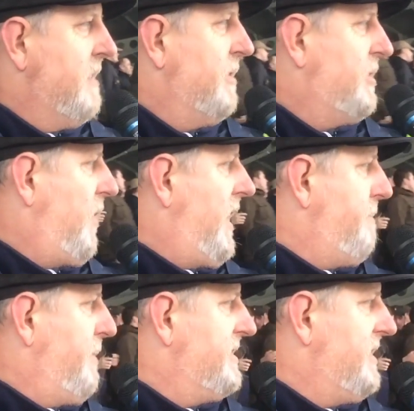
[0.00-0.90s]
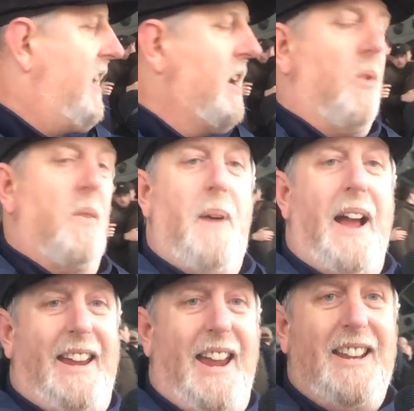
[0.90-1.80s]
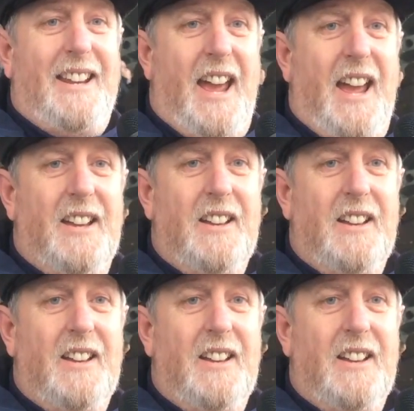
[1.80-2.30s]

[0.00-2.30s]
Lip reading: Maguire puts a high one back in there.